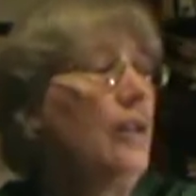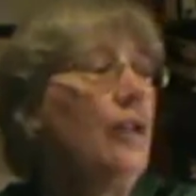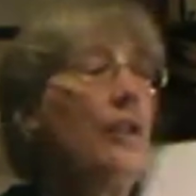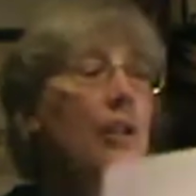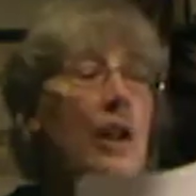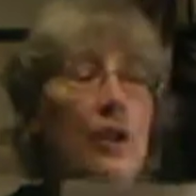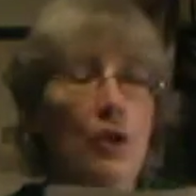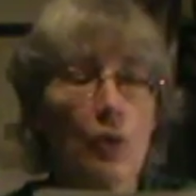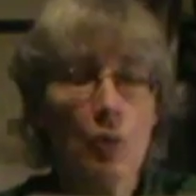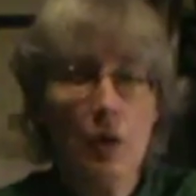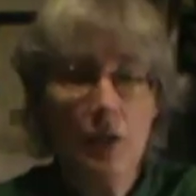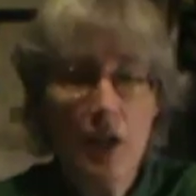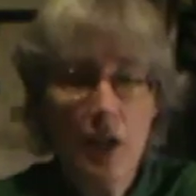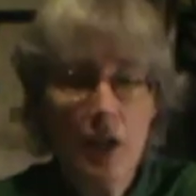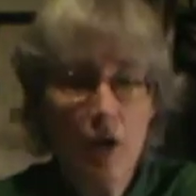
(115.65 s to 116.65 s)
The next
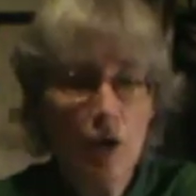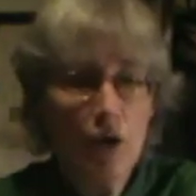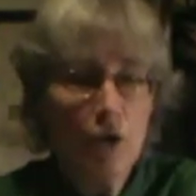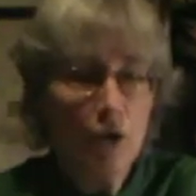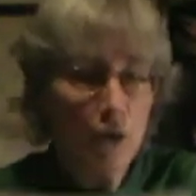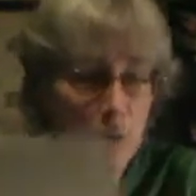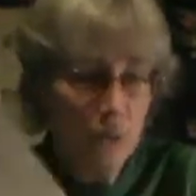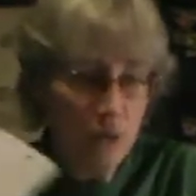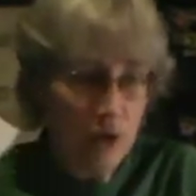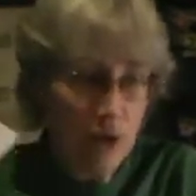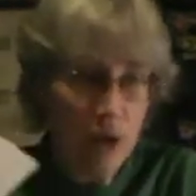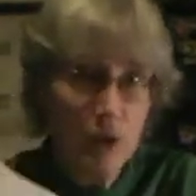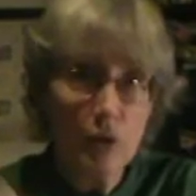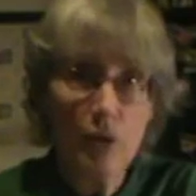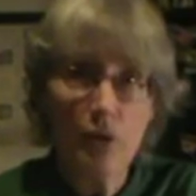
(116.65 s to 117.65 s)
one here is her
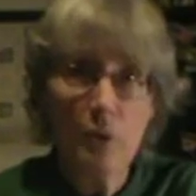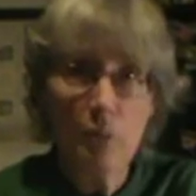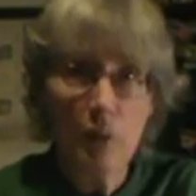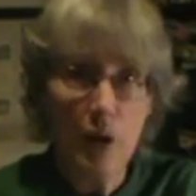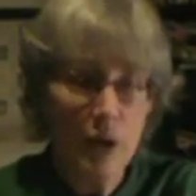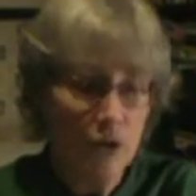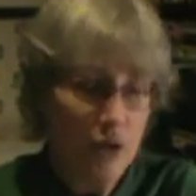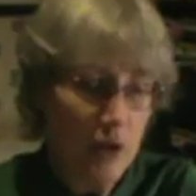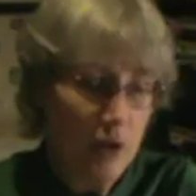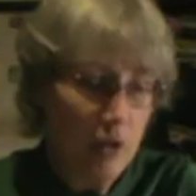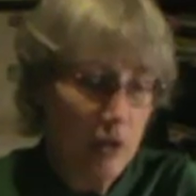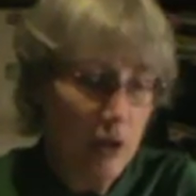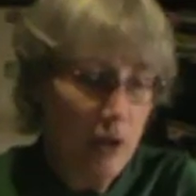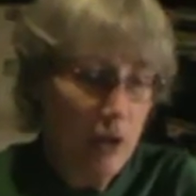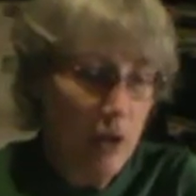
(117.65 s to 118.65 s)
photography project,
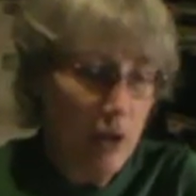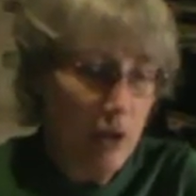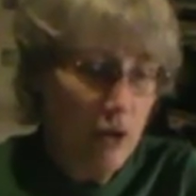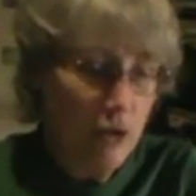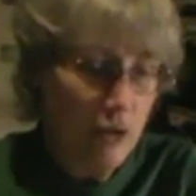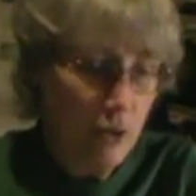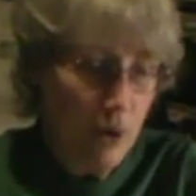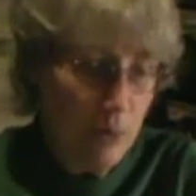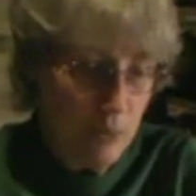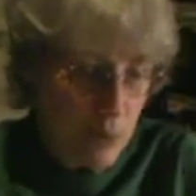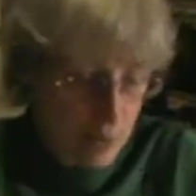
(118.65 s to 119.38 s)
so I've